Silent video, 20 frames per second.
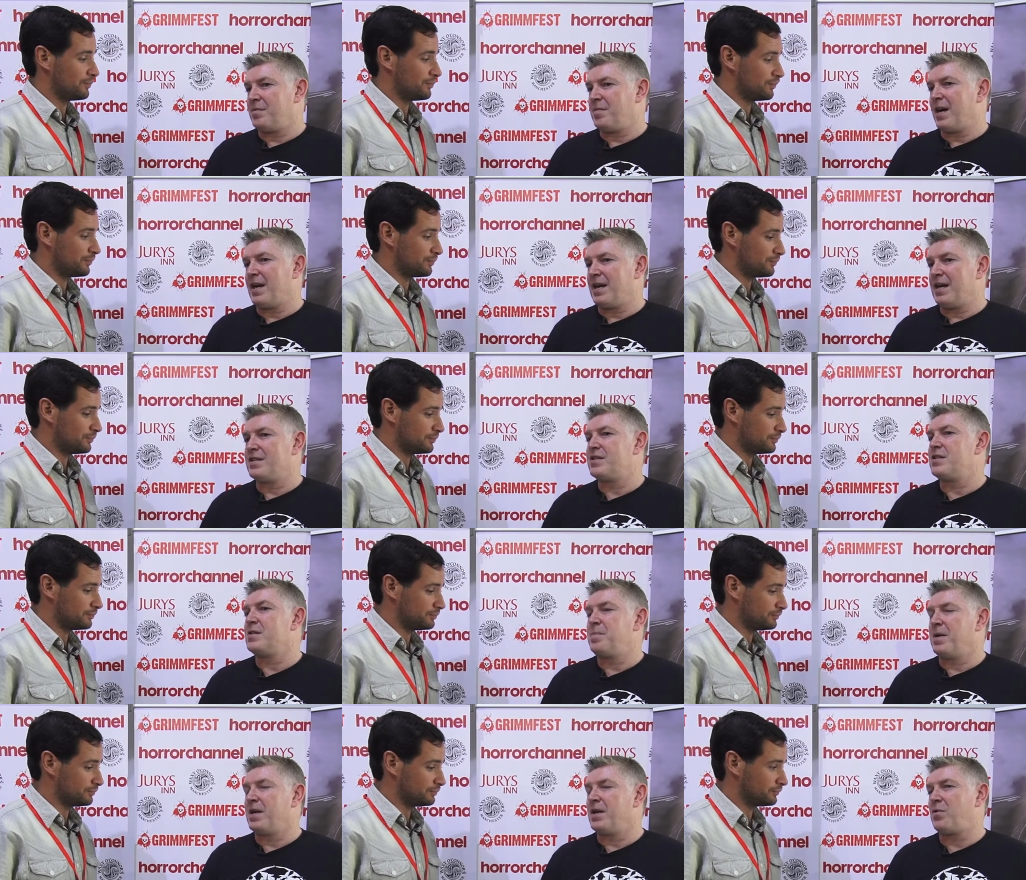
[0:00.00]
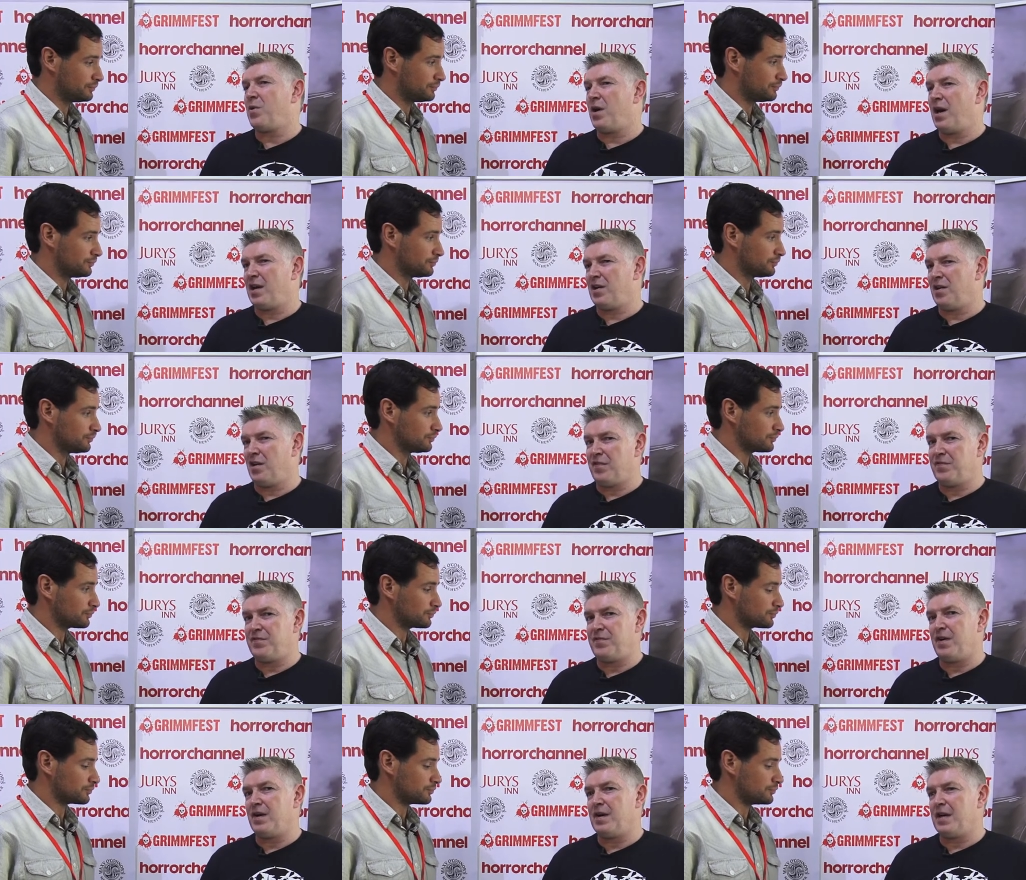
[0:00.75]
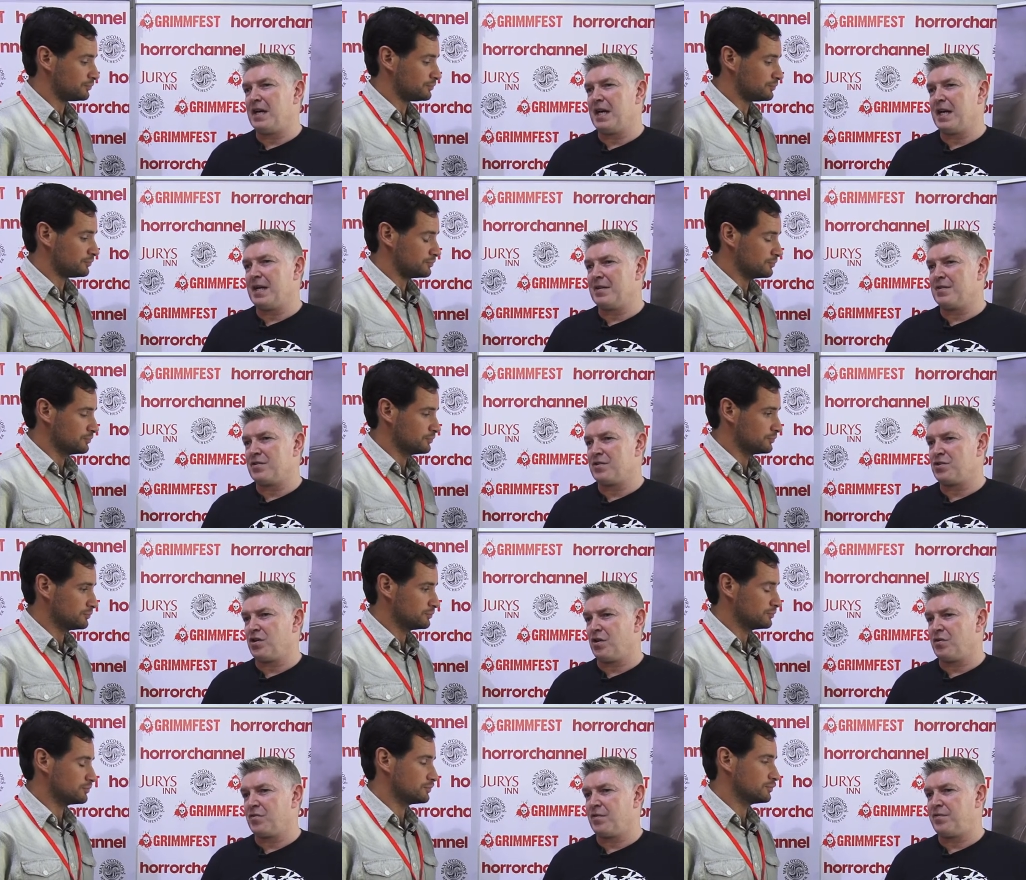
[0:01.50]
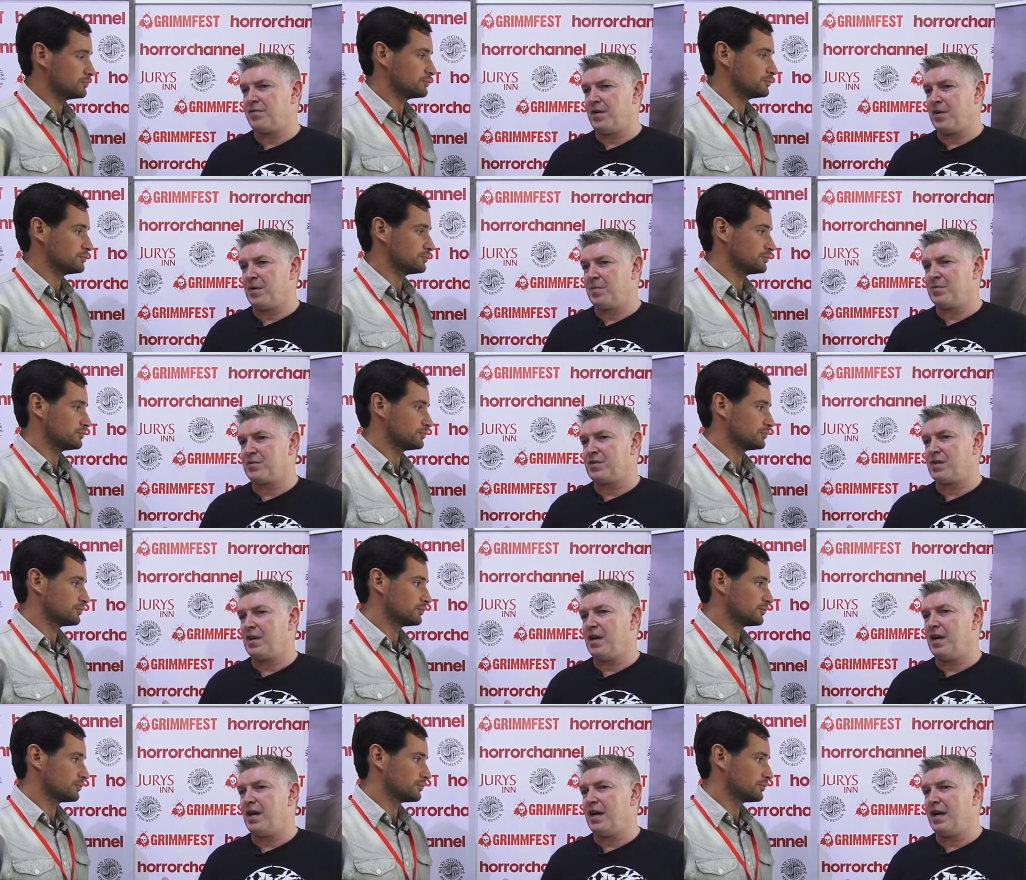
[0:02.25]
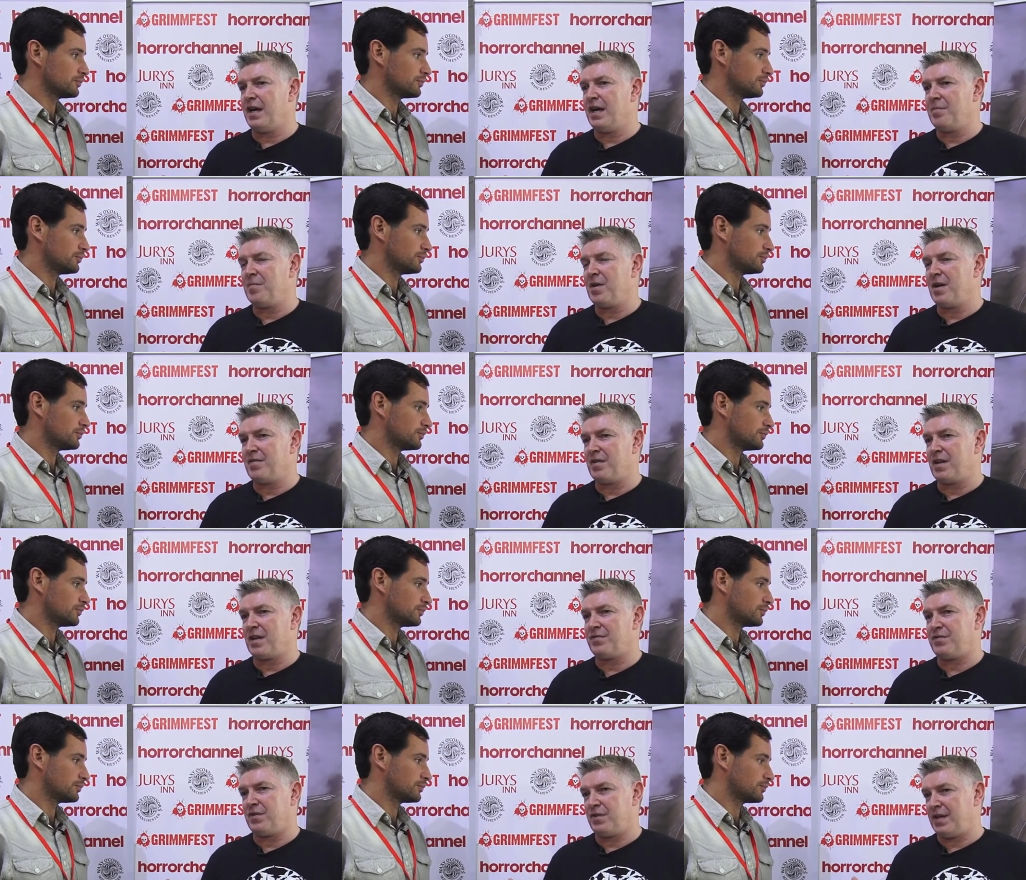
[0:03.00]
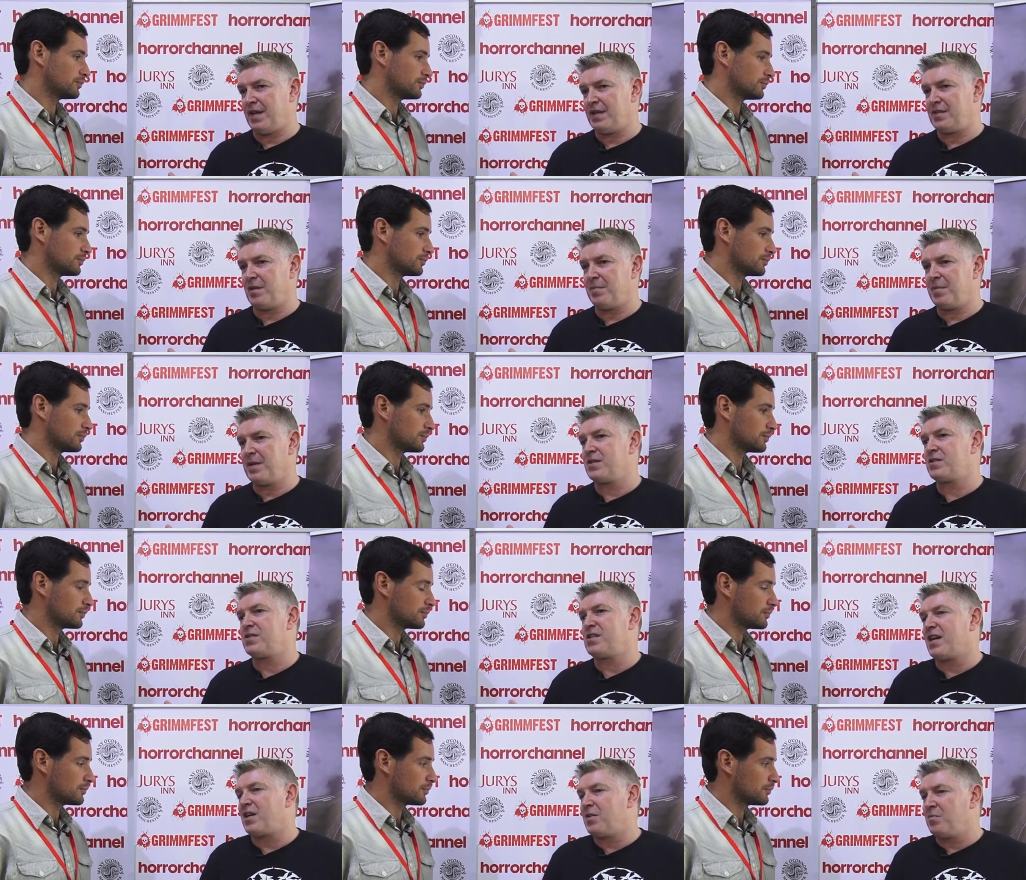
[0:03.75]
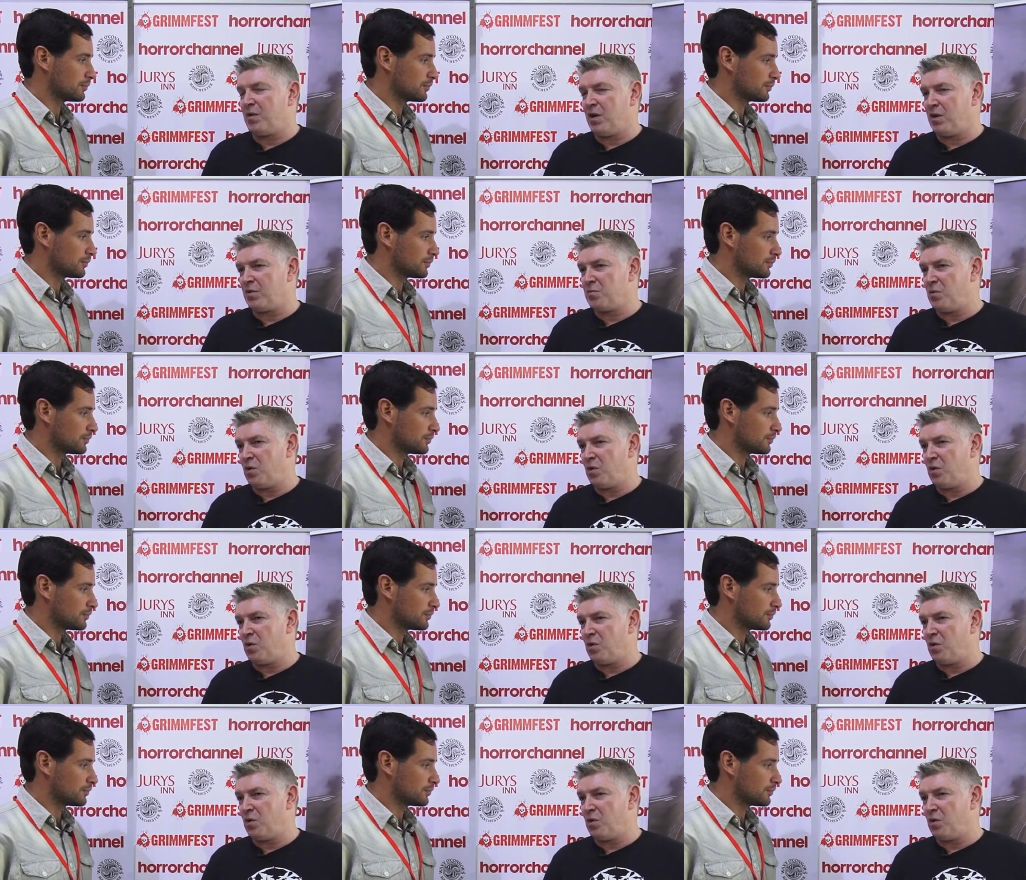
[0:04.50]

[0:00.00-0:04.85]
Speaker 1: about it is there's been quite a lot of uh, genre films um, over the last few years that have been Second World